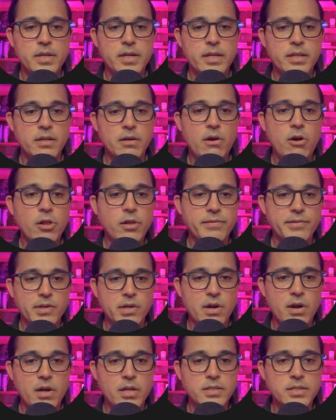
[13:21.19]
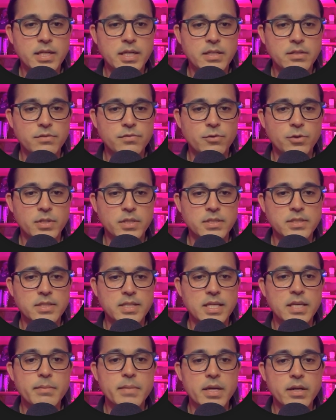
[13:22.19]
and that all of the content for this
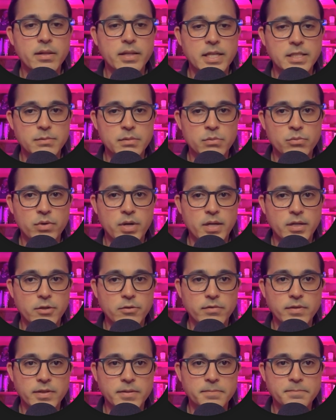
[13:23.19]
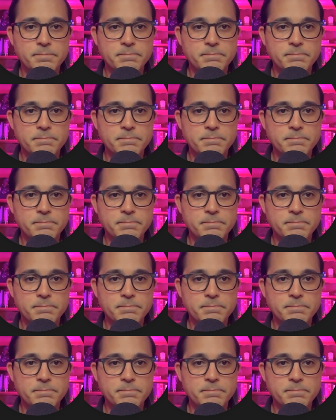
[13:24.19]
email has been brought over.